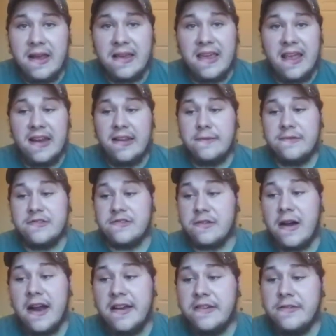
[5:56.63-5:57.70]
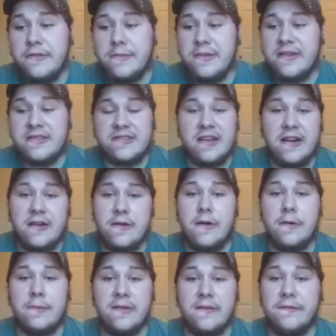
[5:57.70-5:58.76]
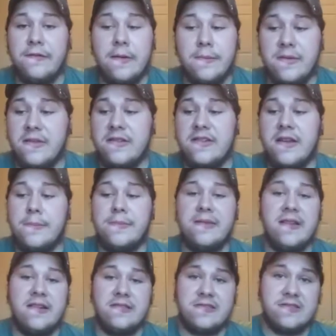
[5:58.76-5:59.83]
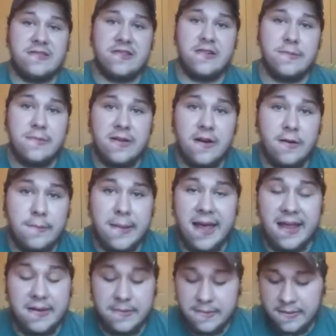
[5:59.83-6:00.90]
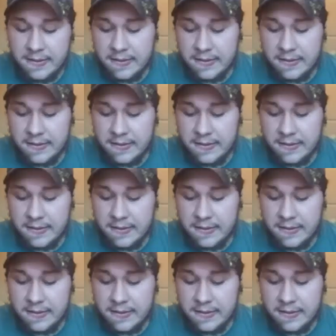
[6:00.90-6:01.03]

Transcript: I can't even try to do it because I already know I'm going to fumble the dip and then it's just going to be all bad.